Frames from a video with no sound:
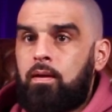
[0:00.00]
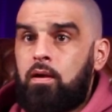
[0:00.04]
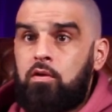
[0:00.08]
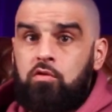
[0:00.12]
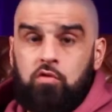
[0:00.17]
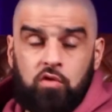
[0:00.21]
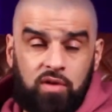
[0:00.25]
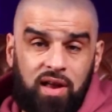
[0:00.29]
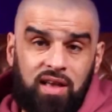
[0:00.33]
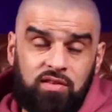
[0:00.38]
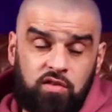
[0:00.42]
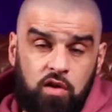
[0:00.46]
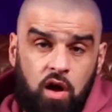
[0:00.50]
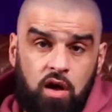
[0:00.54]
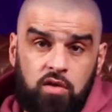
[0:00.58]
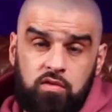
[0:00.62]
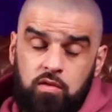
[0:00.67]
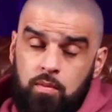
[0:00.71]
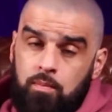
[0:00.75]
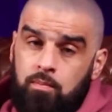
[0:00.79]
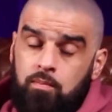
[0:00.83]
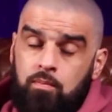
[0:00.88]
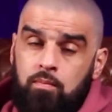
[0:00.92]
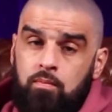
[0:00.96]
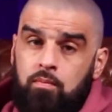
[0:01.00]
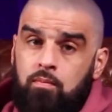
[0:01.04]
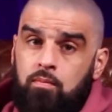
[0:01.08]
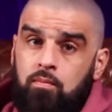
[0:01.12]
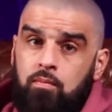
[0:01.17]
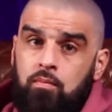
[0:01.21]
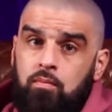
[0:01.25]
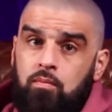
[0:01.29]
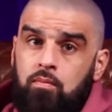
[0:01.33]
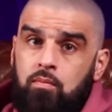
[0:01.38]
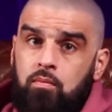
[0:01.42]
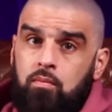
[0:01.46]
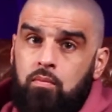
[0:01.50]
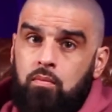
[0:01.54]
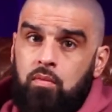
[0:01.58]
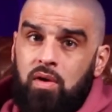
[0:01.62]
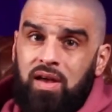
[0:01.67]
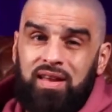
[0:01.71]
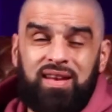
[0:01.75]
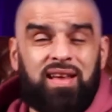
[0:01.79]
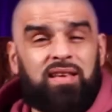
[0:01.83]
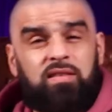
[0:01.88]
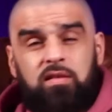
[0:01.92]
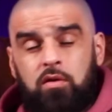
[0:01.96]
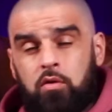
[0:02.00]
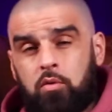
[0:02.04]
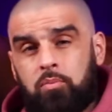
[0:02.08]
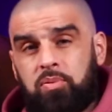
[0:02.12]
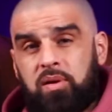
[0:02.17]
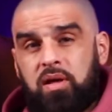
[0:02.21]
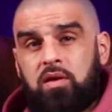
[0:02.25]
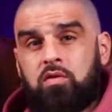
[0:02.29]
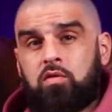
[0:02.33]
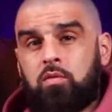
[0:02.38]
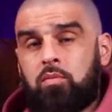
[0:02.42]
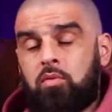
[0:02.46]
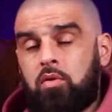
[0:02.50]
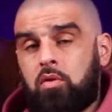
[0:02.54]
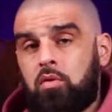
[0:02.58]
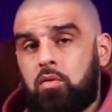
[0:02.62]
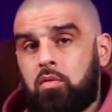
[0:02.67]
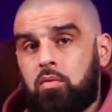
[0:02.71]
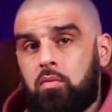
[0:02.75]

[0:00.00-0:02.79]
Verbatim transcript: So that's awesome. And that's irreplaceable.